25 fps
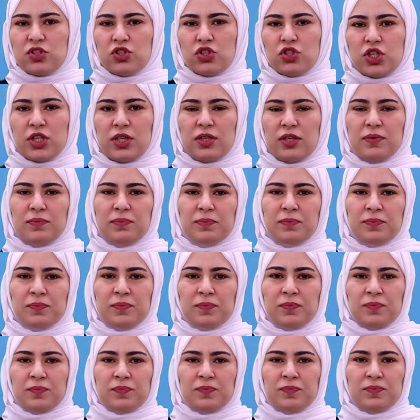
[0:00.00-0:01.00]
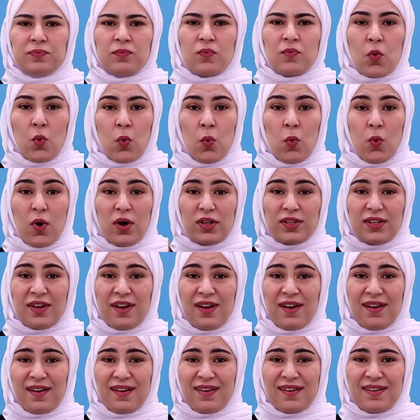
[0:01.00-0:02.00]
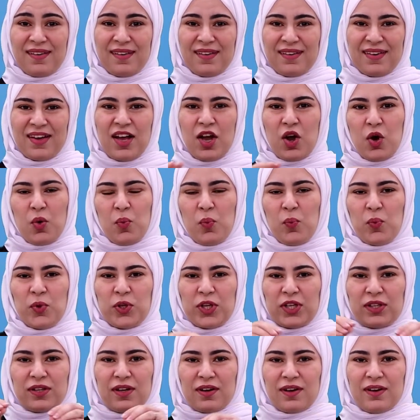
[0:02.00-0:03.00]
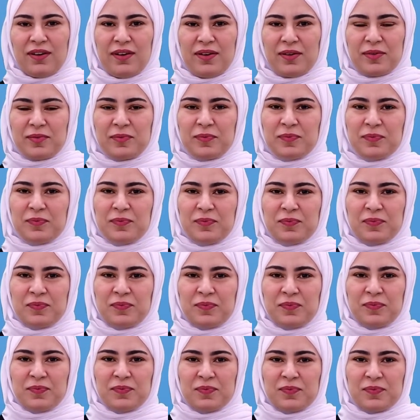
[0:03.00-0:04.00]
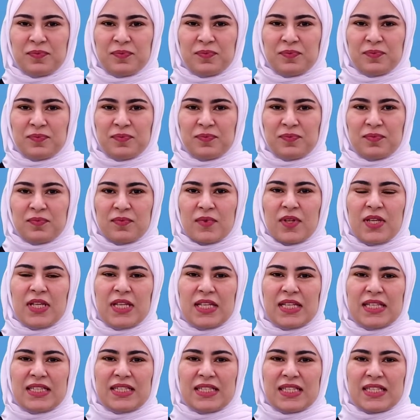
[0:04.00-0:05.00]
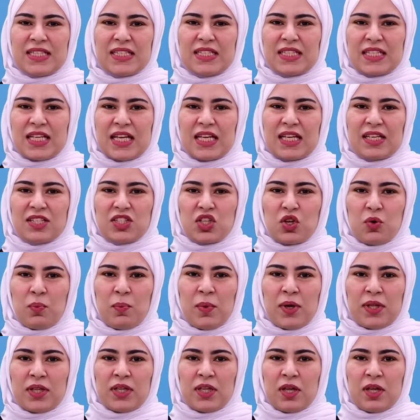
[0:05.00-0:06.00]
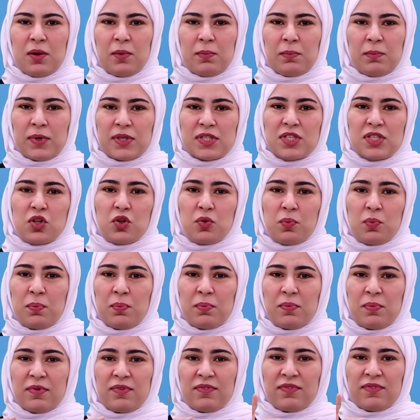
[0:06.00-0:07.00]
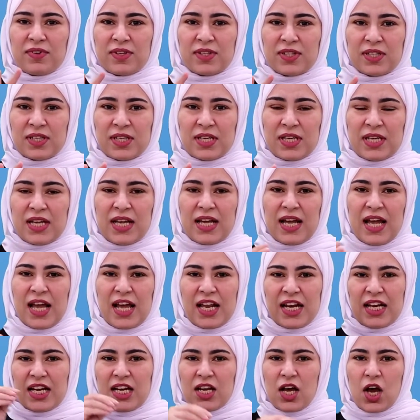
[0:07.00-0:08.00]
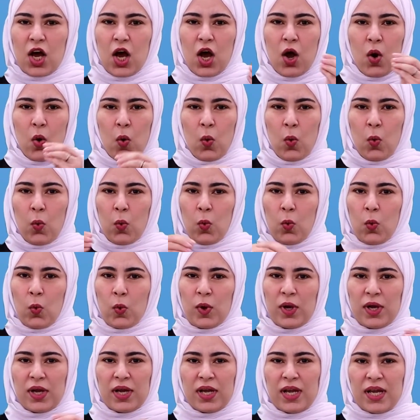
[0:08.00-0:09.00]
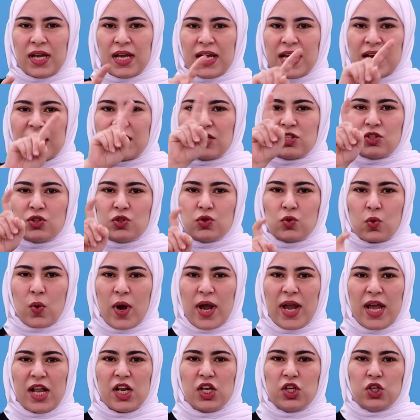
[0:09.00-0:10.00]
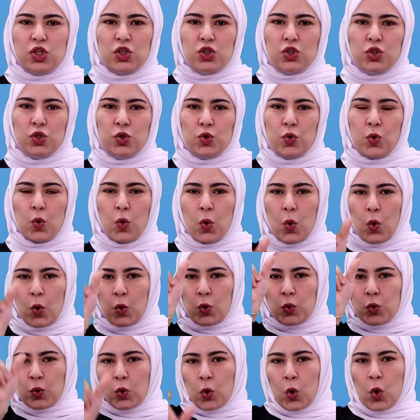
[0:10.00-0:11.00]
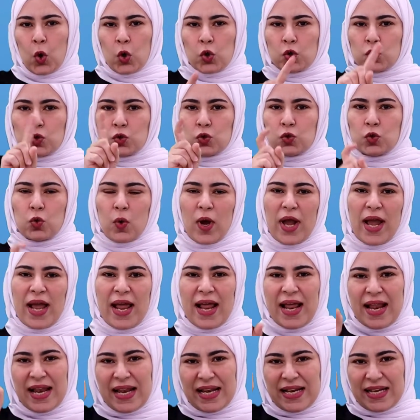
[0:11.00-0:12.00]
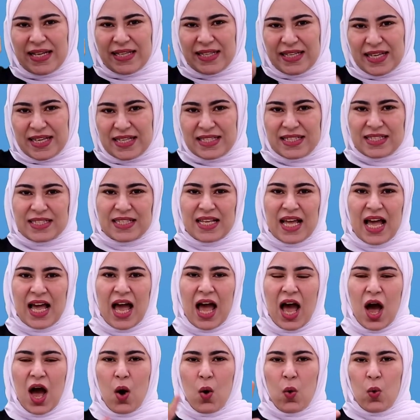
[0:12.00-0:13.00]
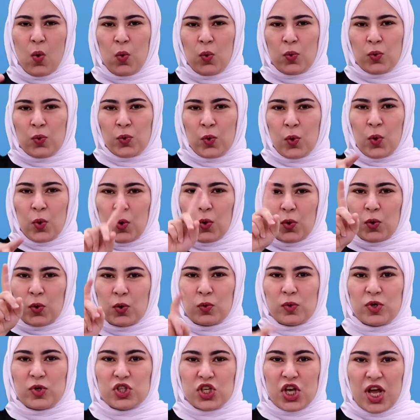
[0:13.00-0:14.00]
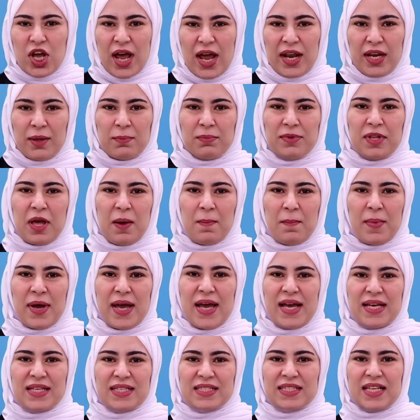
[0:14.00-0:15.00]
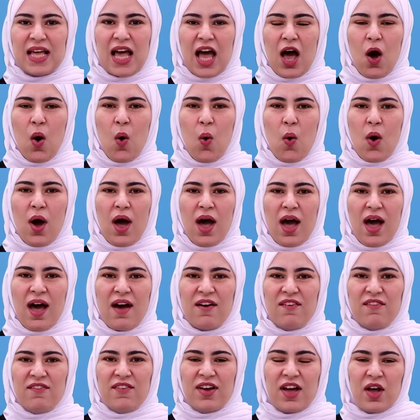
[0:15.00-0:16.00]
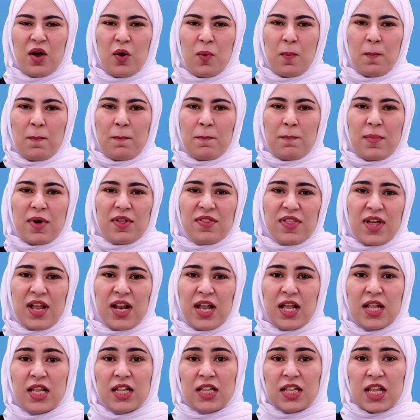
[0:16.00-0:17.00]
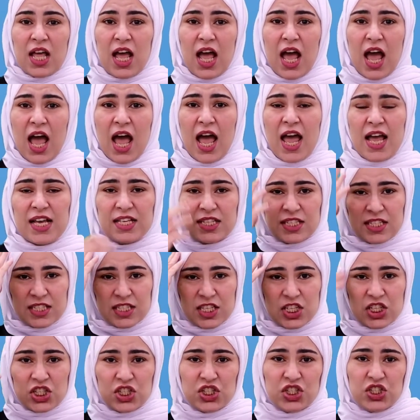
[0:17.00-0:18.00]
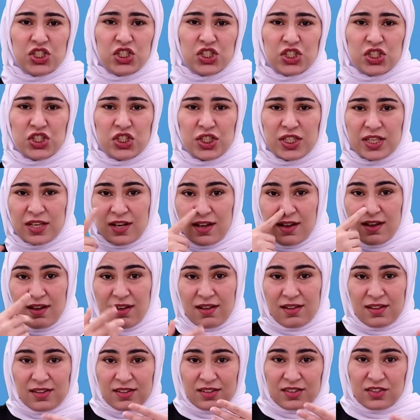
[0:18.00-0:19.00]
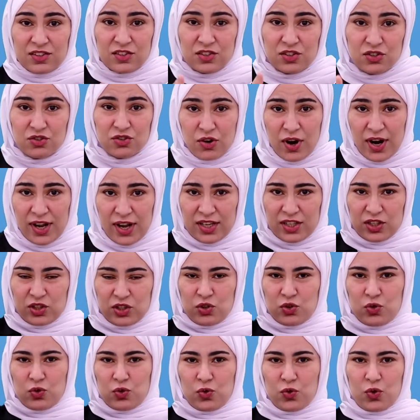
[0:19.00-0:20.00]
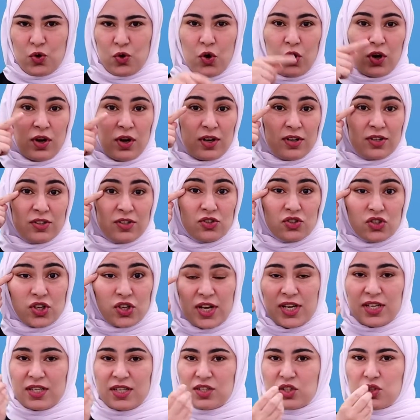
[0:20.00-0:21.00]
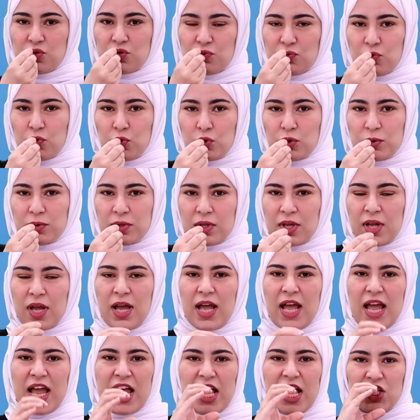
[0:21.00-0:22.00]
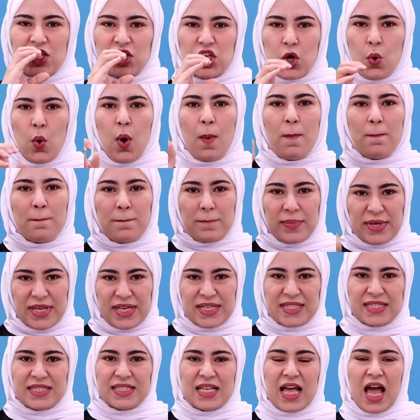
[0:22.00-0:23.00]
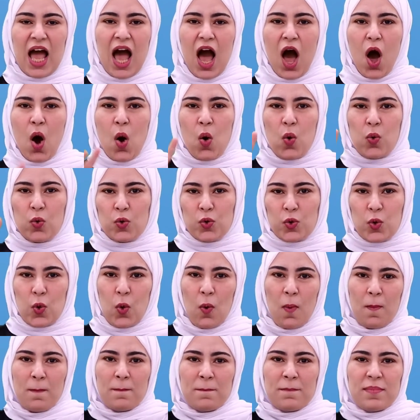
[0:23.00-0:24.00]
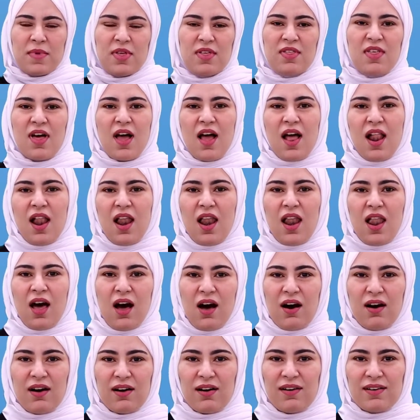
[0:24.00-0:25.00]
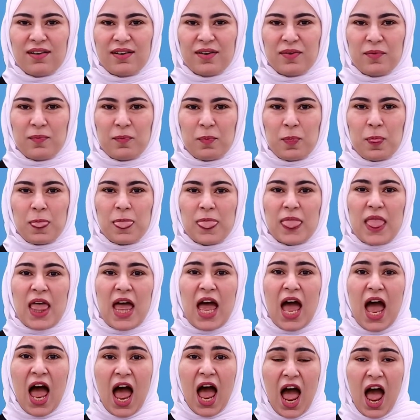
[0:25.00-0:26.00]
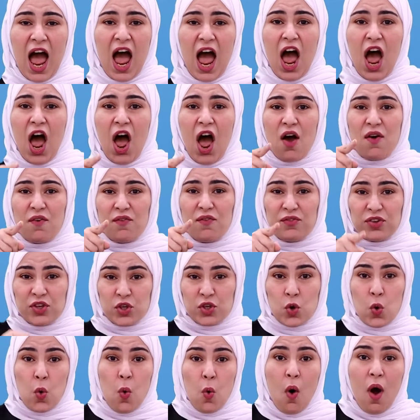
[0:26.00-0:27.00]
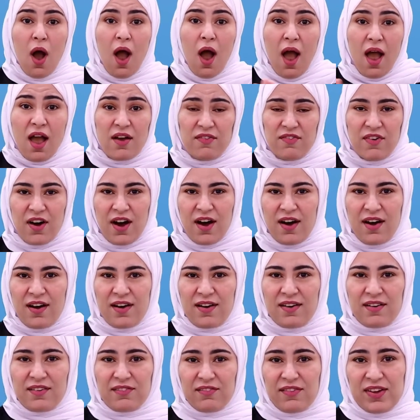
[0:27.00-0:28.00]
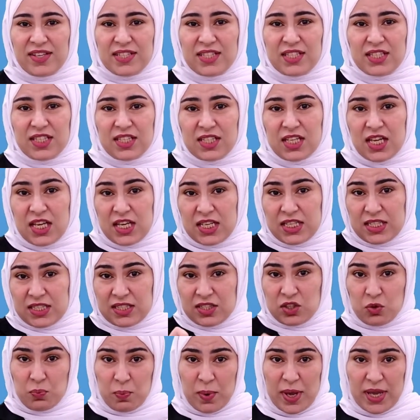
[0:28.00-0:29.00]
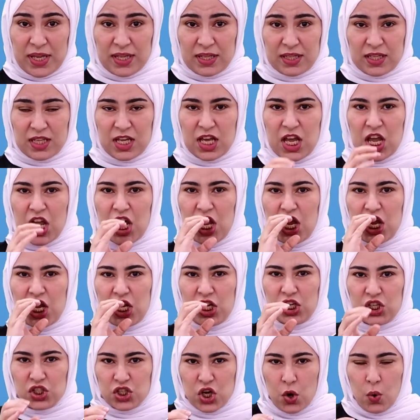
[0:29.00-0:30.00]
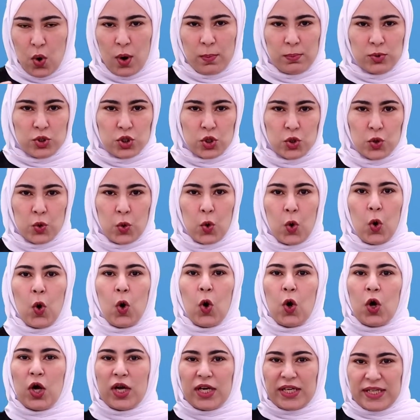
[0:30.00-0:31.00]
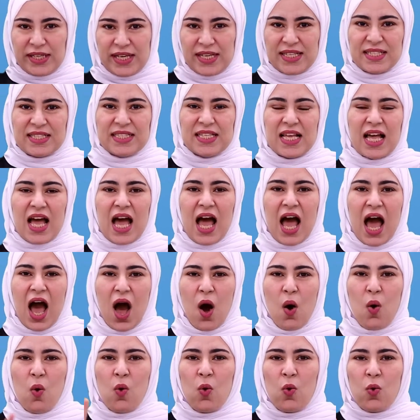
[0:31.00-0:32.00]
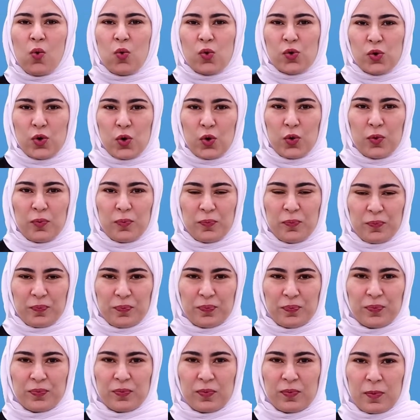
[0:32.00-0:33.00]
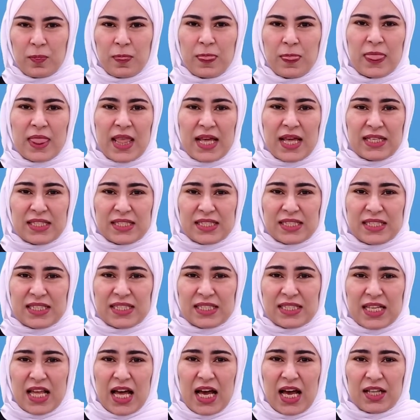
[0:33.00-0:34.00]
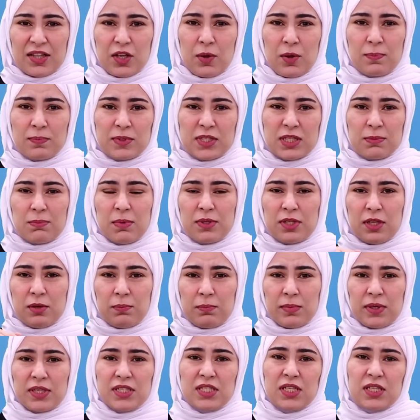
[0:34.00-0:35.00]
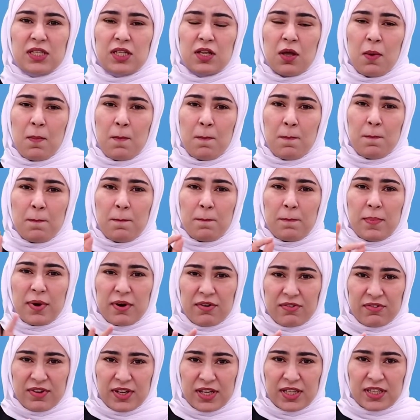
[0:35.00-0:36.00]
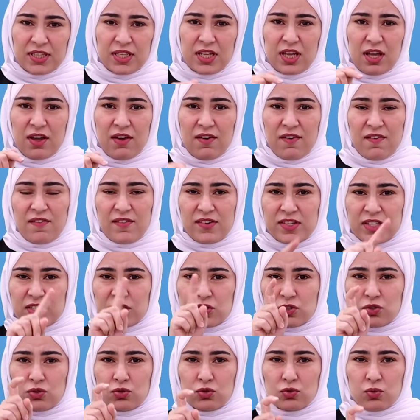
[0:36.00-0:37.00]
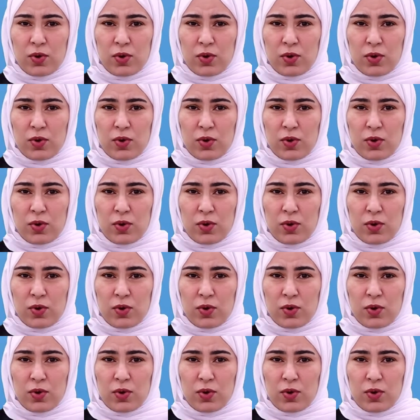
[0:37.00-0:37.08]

Is it clear? Let's move on. Now we use the present perfect also in forming questions, but what kind of questions? The yes and no questions. We will start it with has or have. For example, has she tried to cook Chinese food? The answer will be yes or no. Another example is have. Have you ever visited Spain? The answer will be also yes or no. So using the present perfect in the question form, usually for yes or no questions.